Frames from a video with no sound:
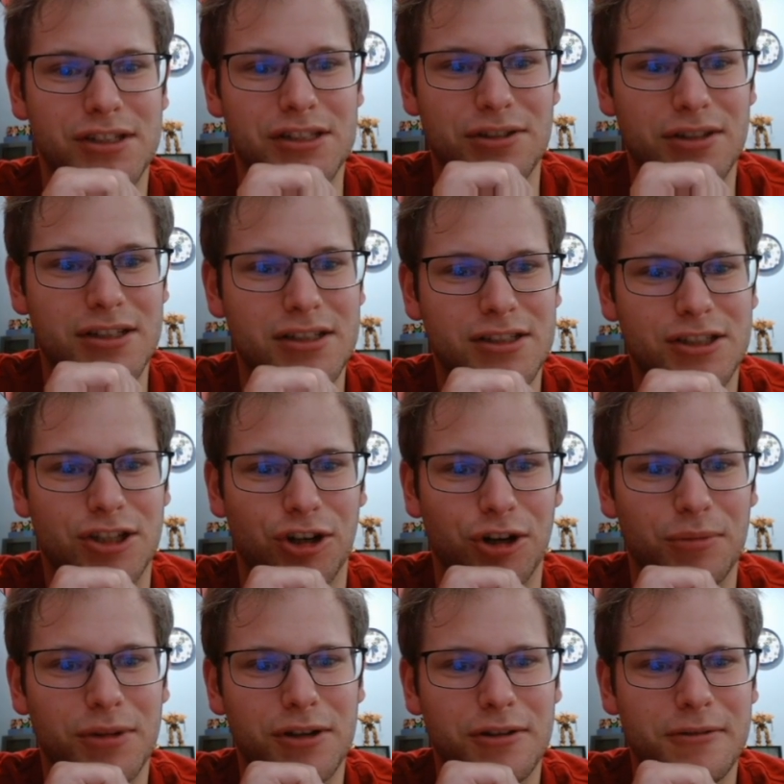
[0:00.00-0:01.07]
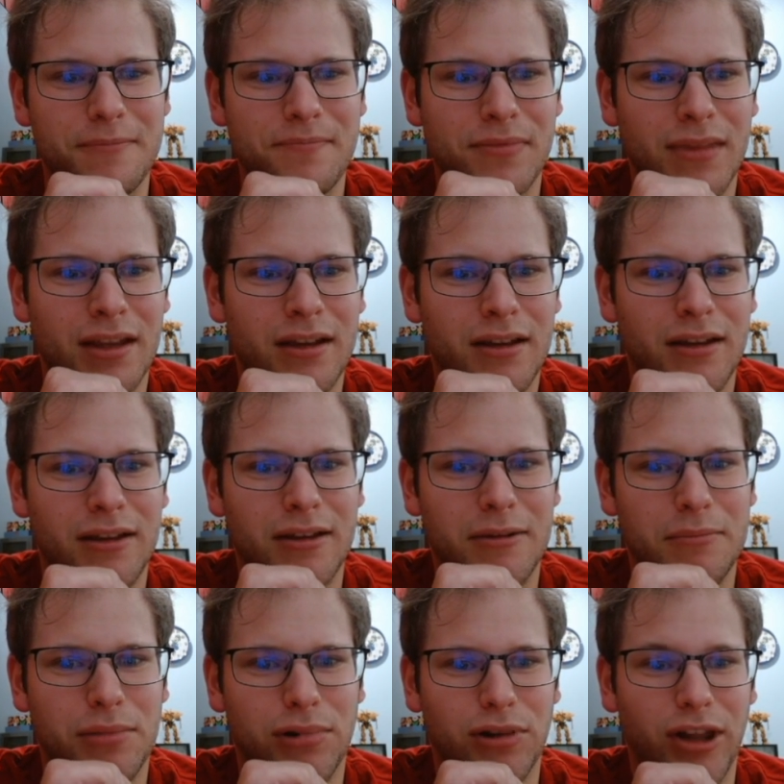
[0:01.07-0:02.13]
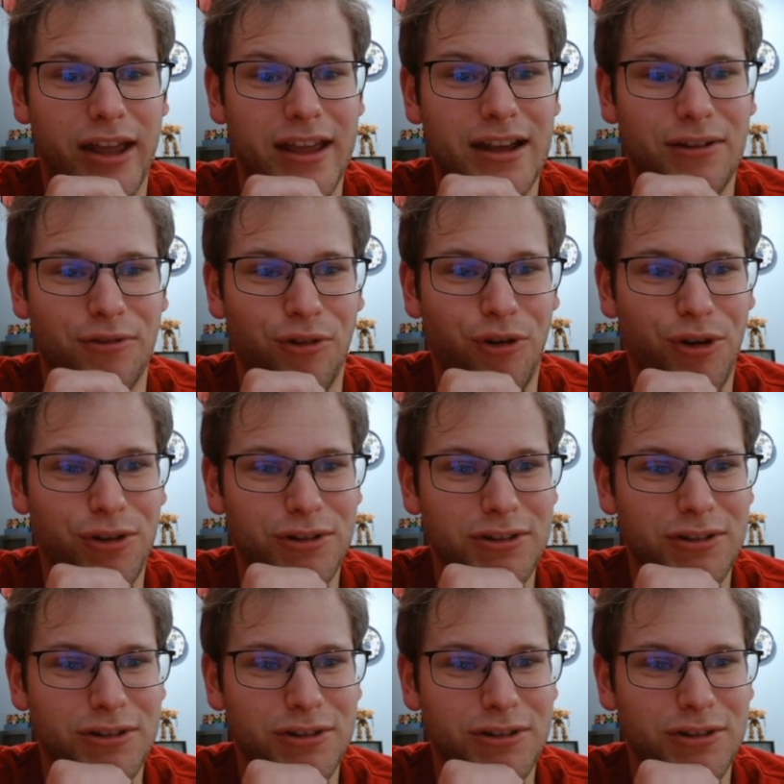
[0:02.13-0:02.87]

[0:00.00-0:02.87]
So this is Turbo playing Royal